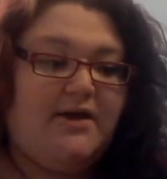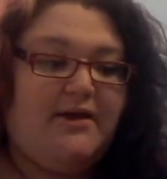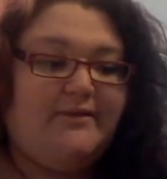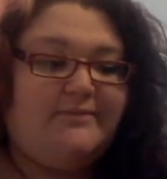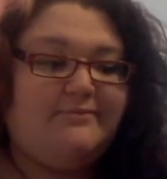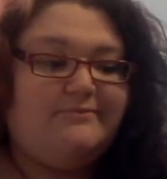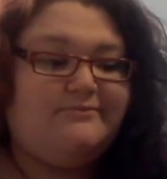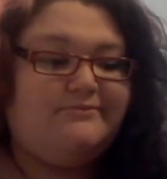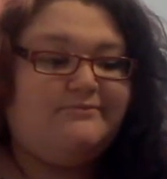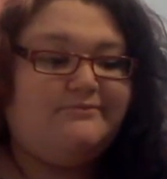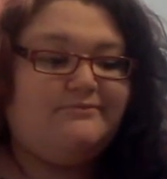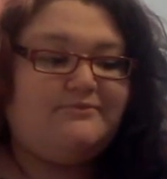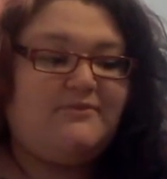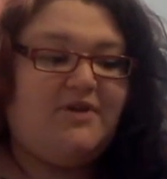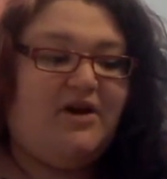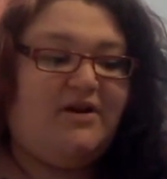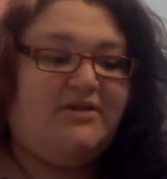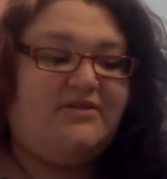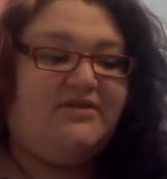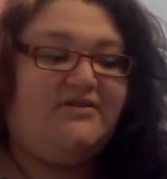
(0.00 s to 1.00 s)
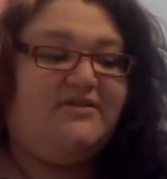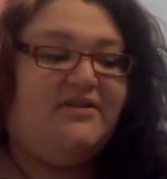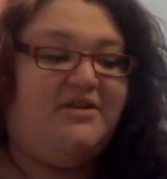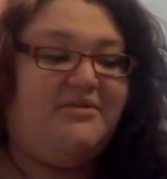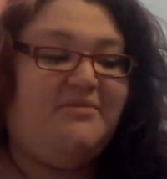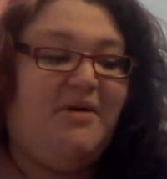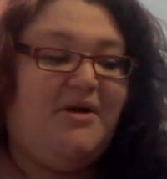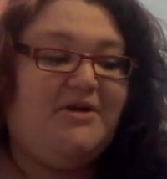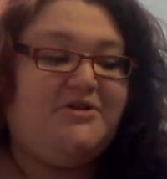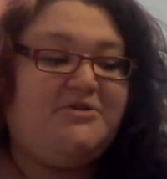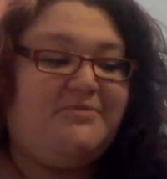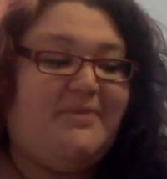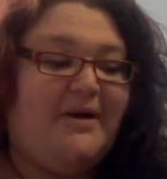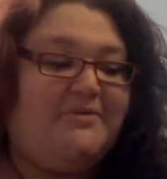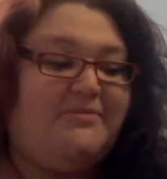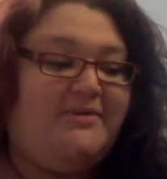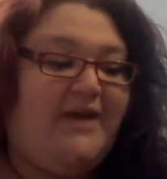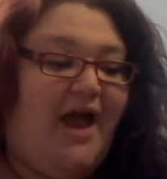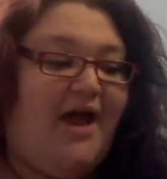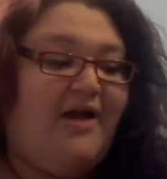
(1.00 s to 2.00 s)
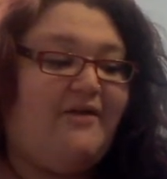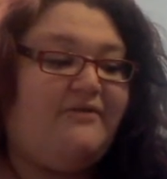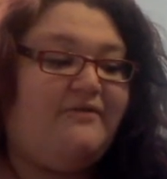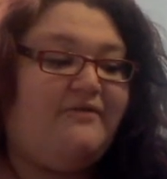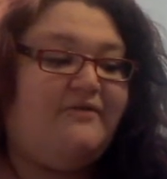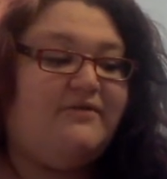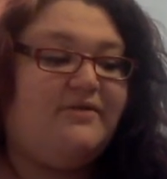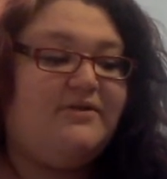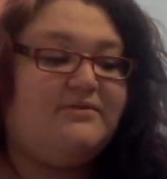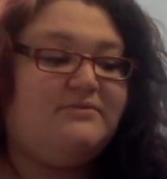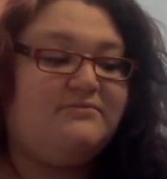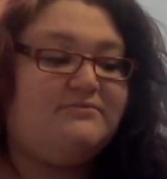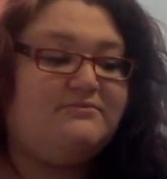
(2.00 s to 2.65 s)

I don't know much about death,